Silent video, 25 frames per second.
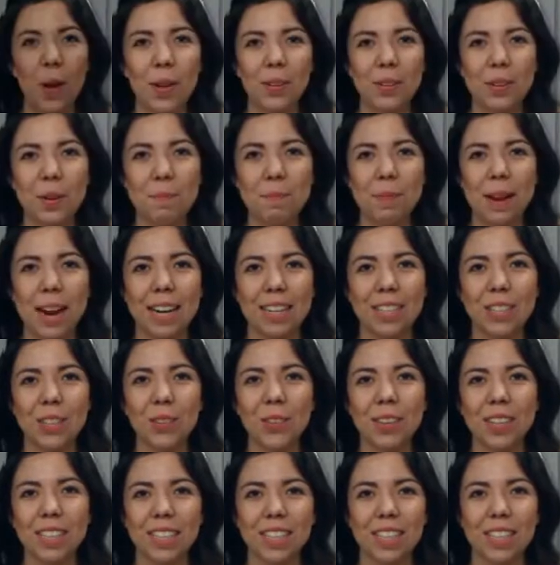Welcome back
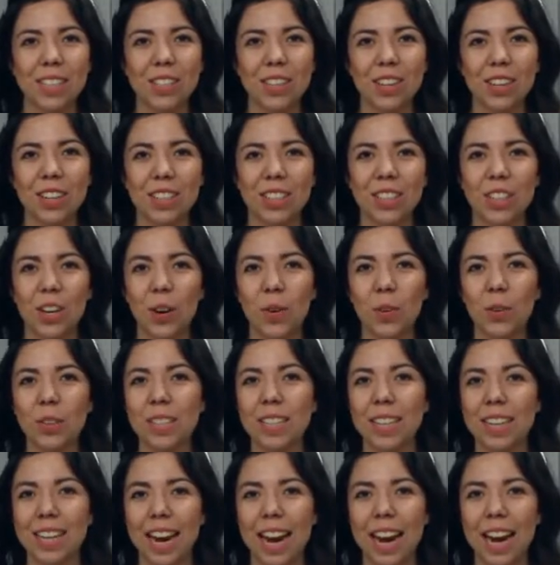to Alyssa's Cook Show.
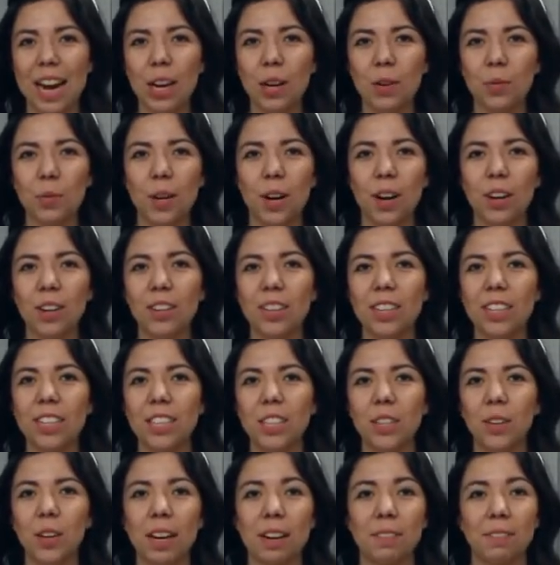Today, we are going to
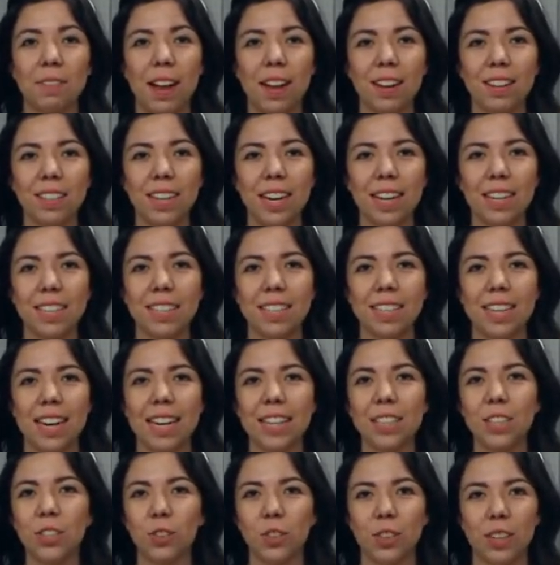do a Valentine's
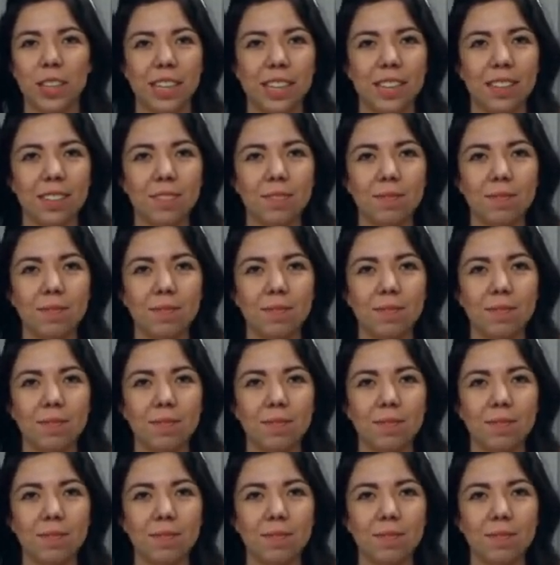Day treat.